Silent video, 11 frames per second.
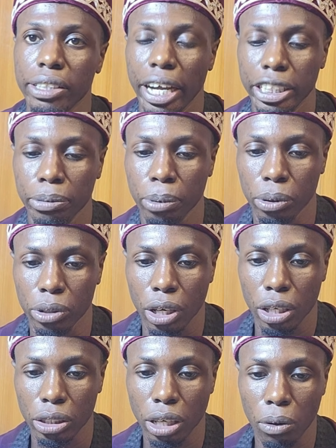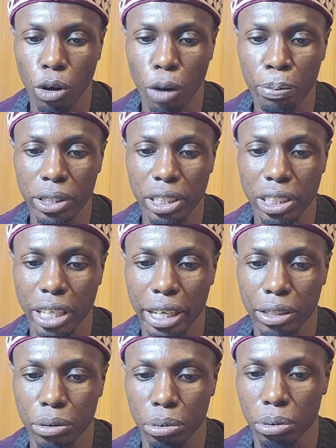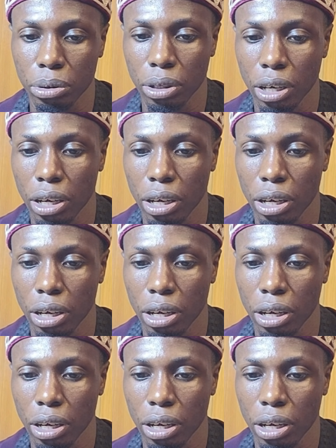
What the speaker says: dashboard. So I'll copy this title.